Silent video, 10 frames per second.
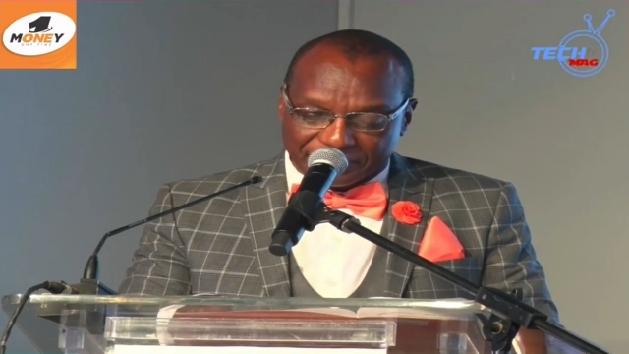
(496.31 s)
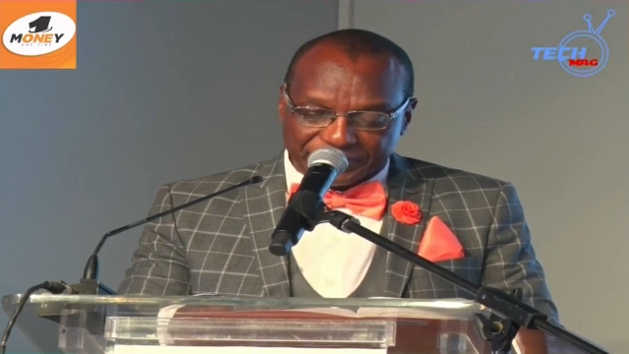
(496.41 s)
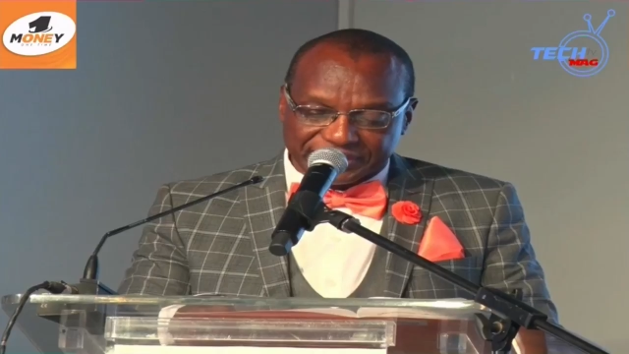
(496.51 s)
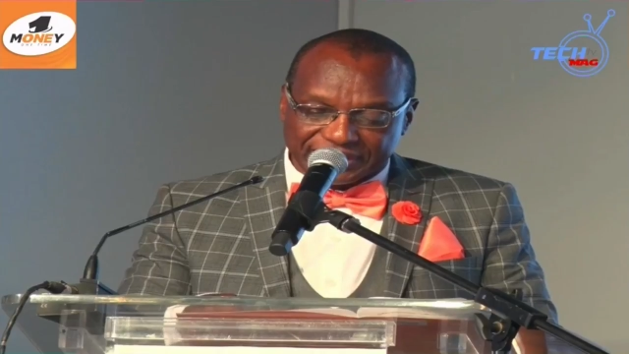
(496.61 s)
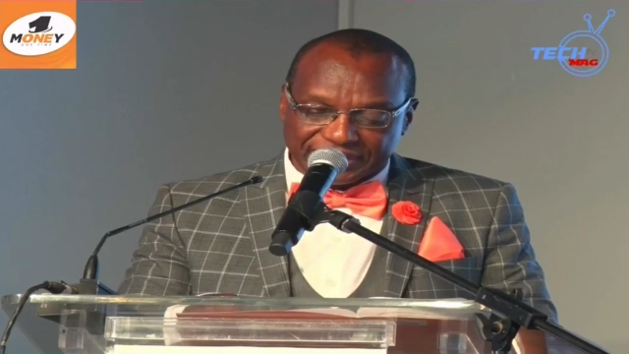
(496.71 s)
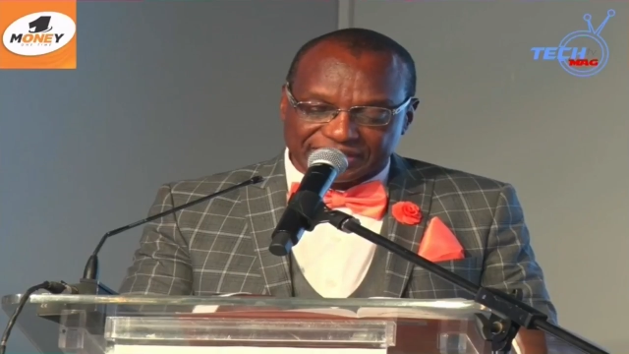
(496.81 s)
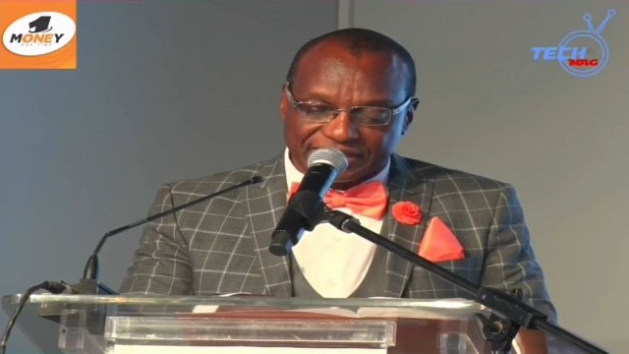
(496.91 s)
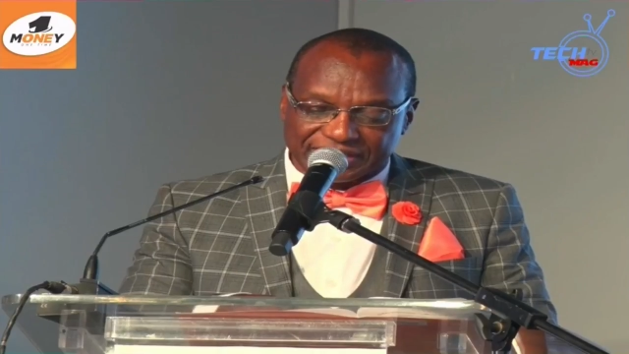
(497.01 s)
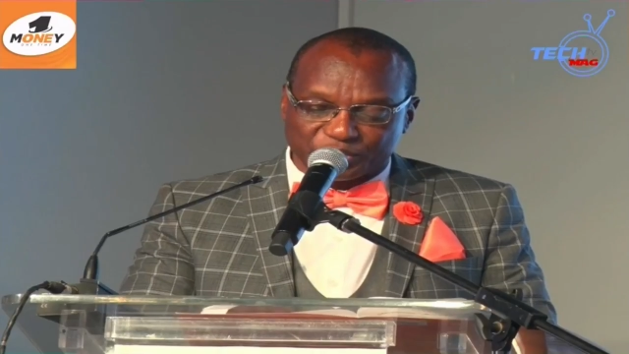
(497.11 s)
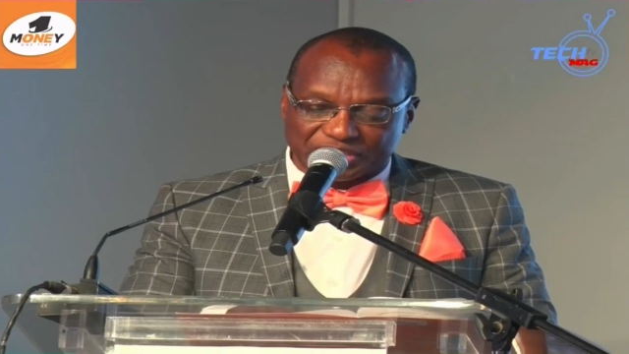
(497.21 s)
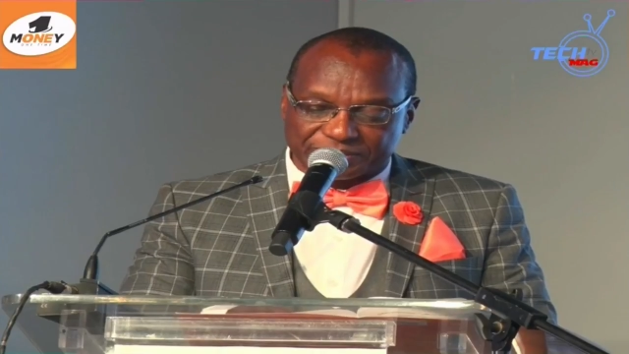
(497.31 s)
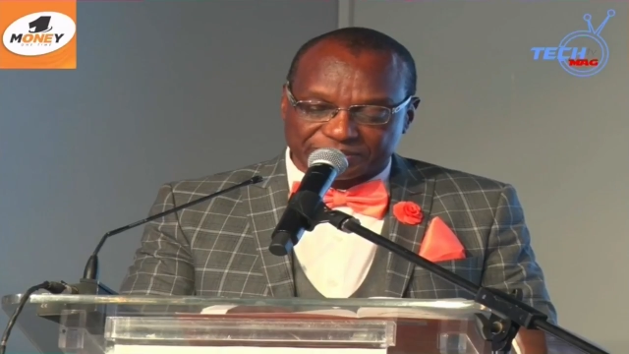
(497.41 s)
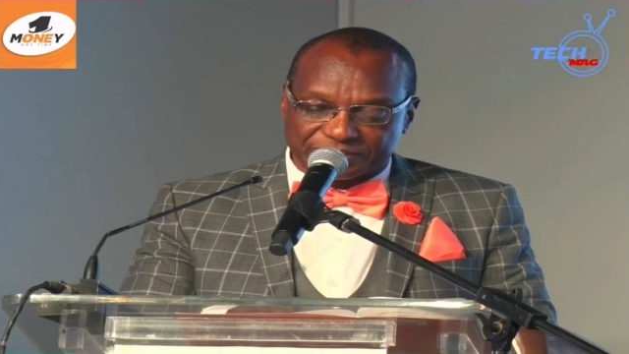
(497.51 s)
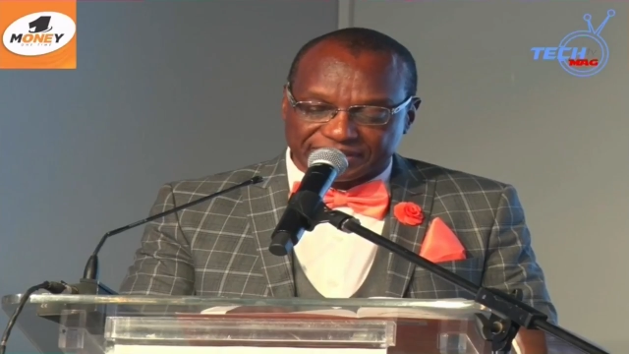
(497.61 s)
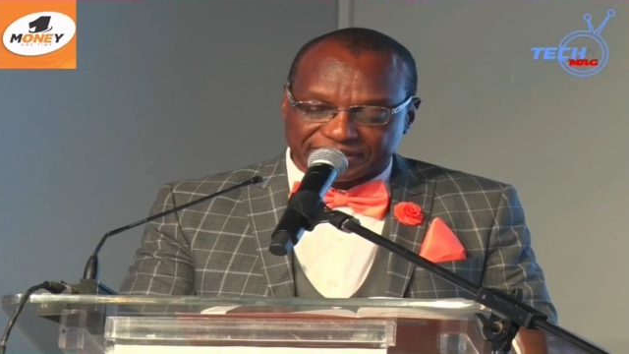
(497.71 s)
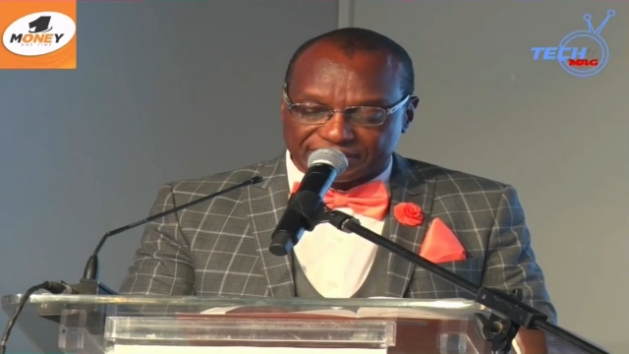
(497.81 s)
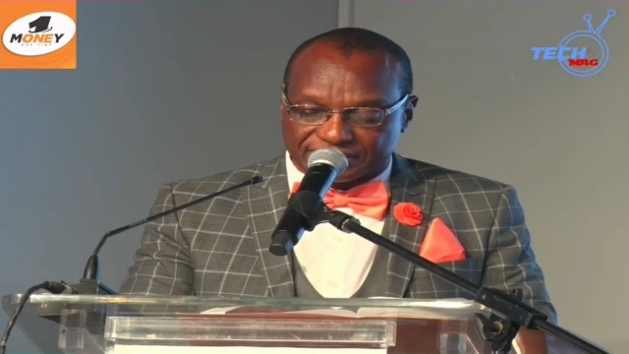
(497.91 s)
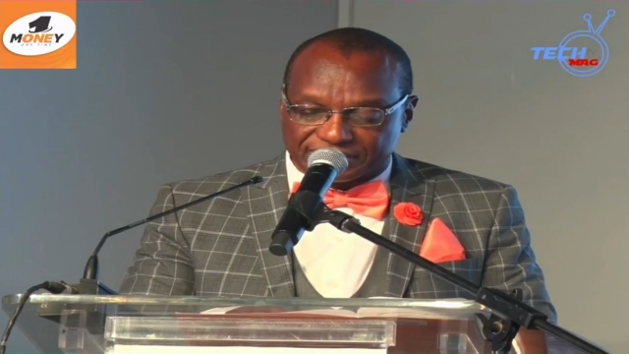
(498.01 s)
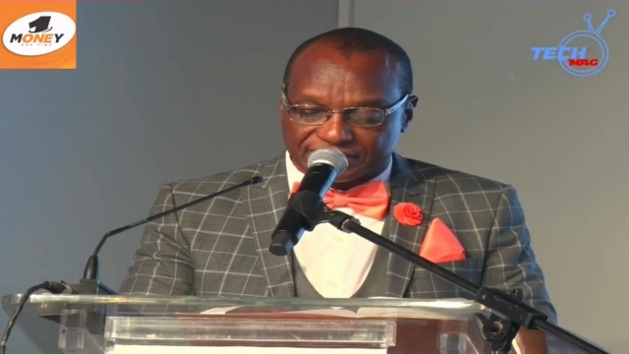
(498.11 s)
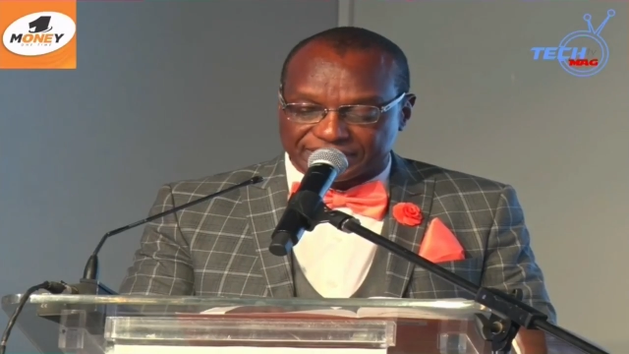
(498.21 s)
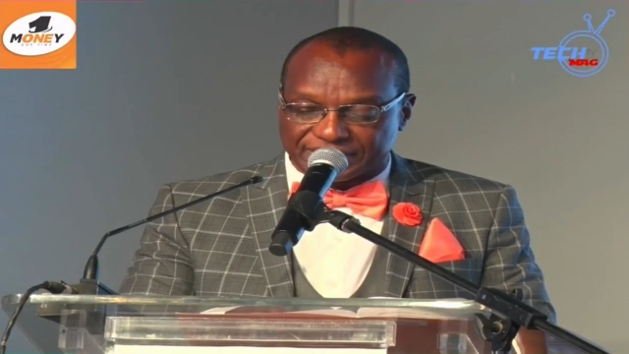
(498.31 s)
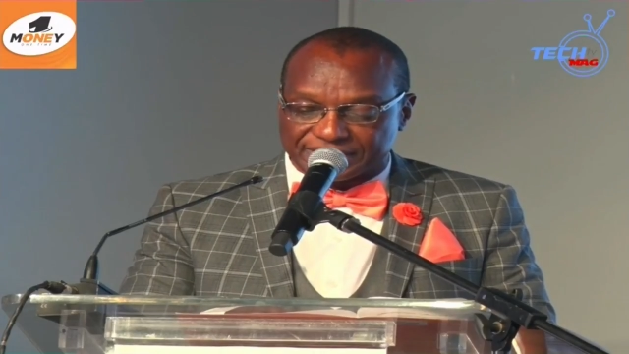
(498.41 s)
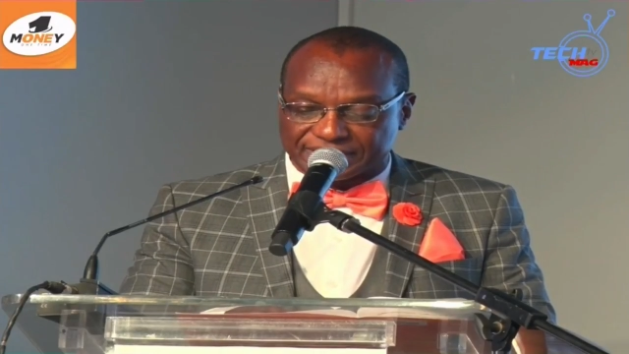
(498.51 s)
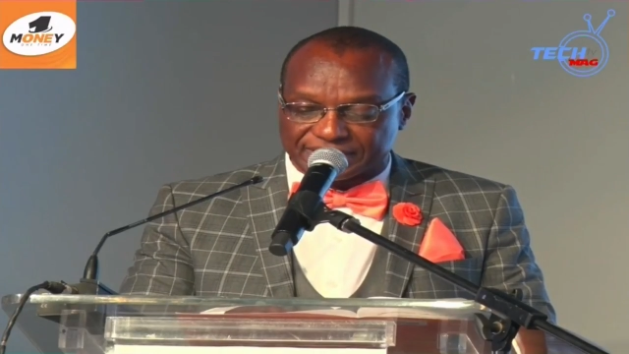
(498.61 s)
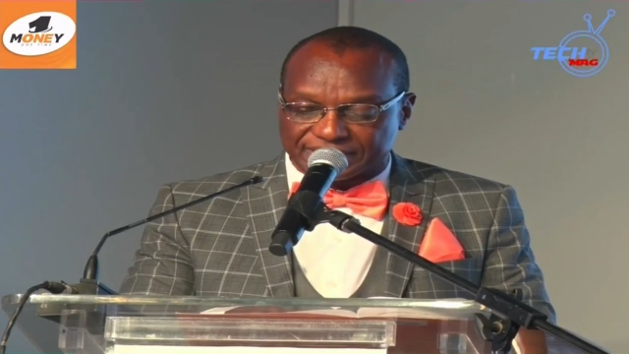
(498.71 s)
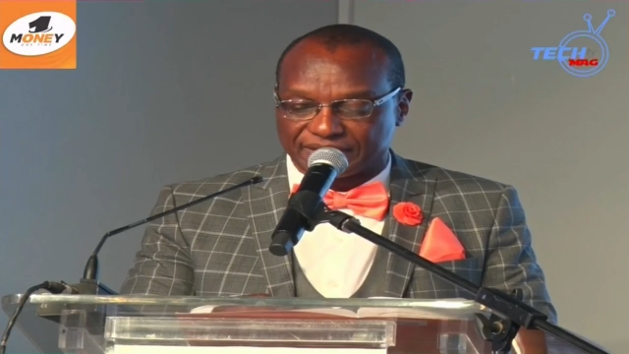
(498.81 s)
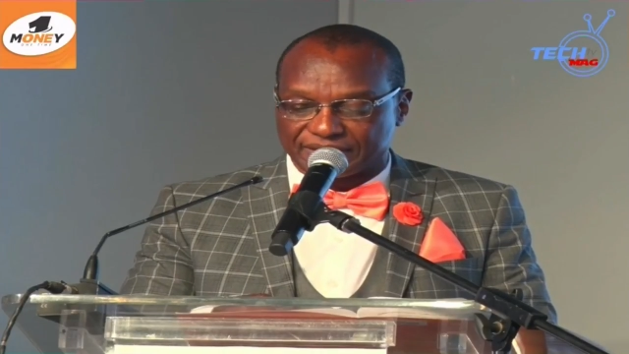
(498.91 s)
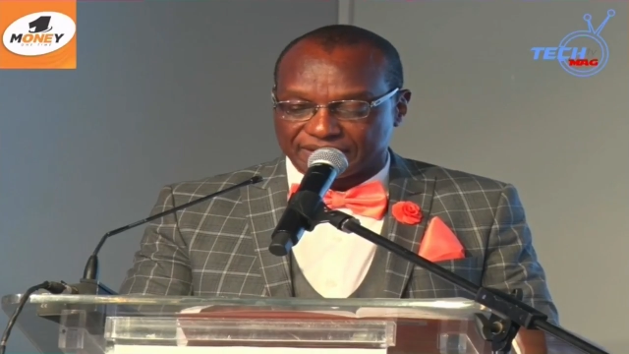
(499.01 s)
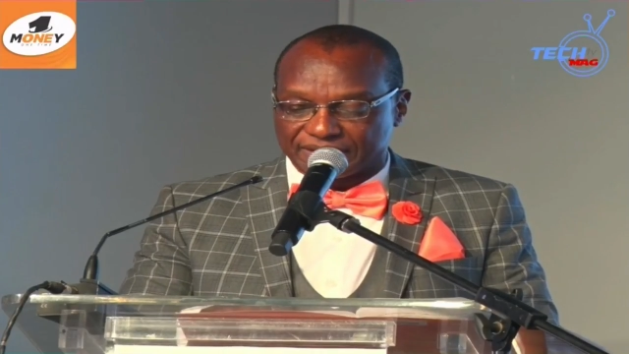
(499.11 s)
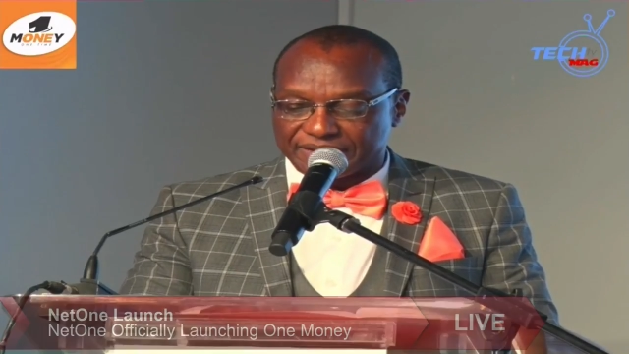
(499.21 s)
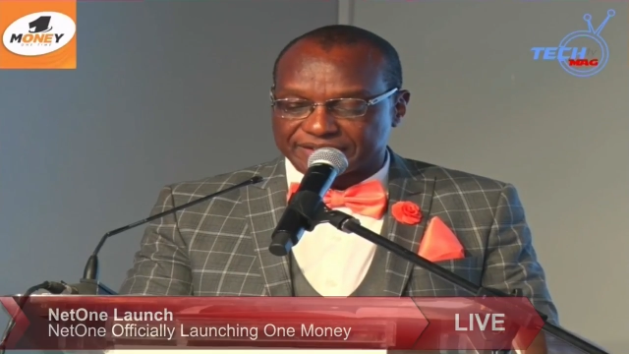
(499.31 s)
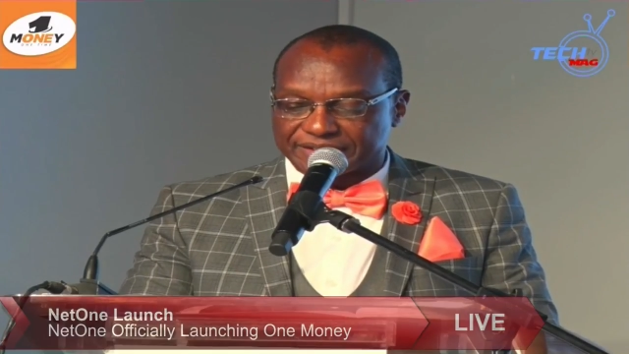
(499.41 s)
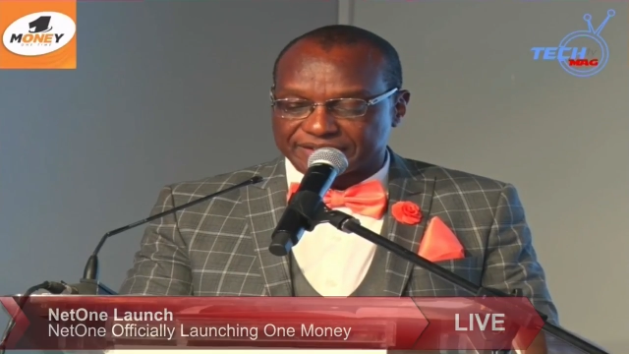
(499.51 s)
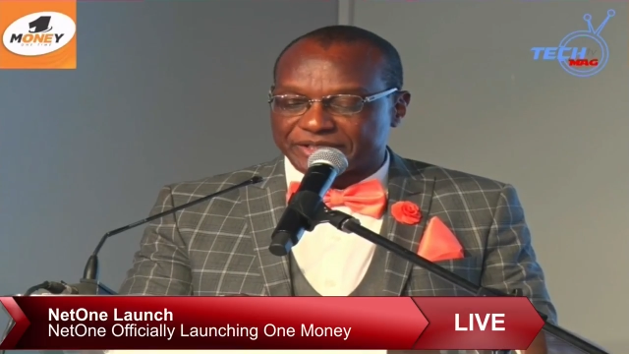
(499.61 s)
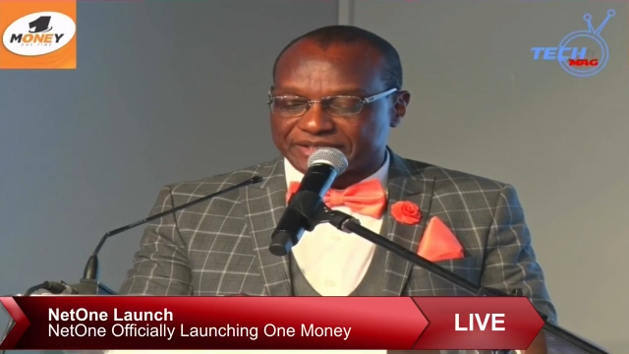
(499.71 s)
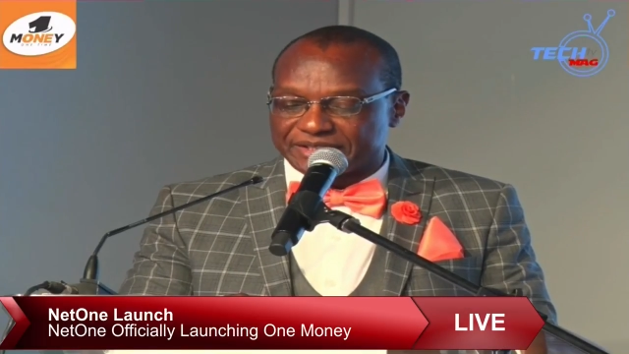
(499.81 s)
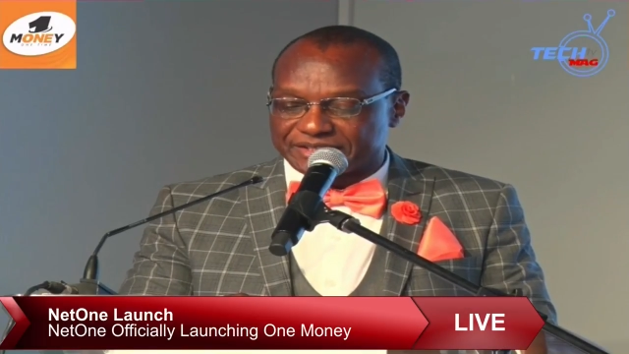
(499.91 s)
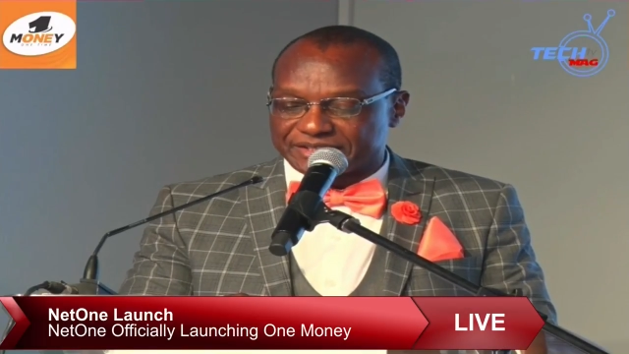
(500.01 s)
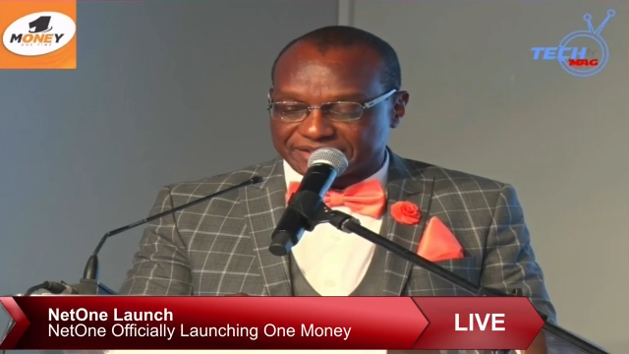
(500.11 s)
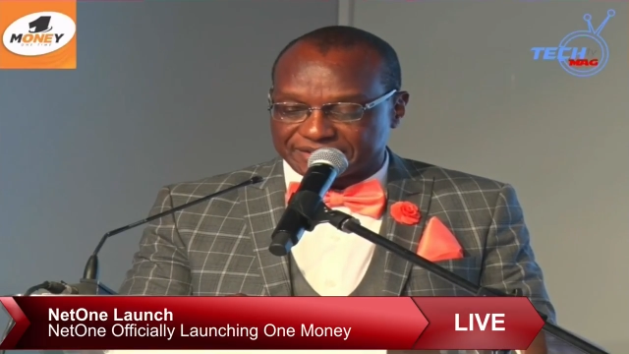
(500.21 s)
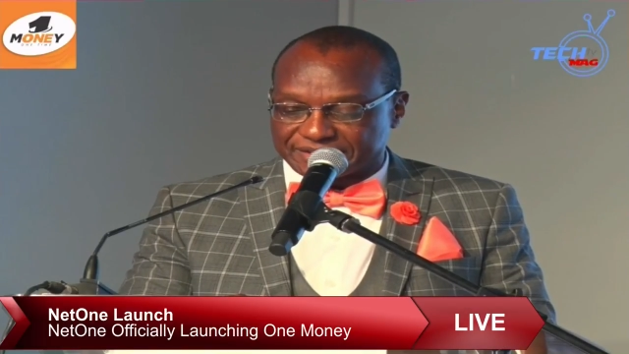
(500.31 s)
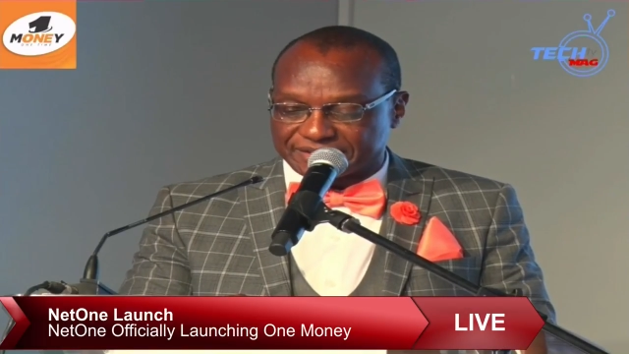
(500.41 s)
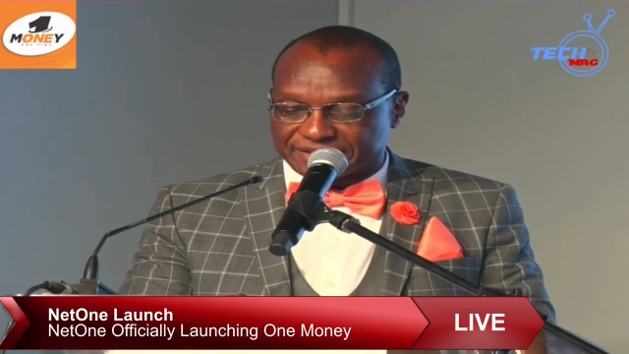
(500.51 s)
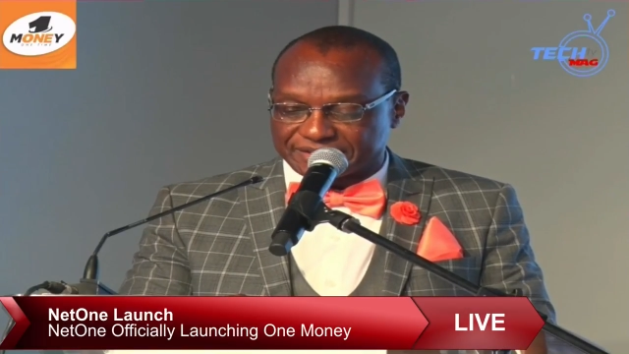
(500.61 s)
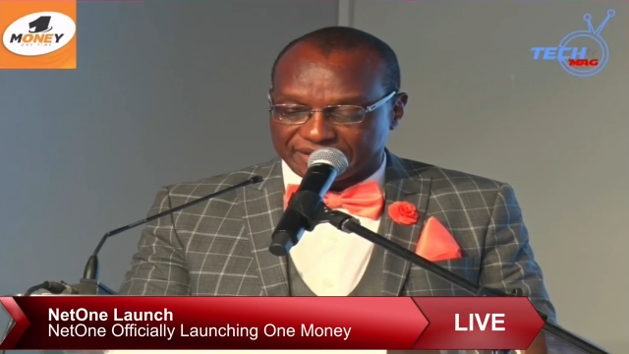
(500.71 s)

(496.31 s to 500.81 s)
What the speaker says: retailers, municipalities, agents, and government agencies.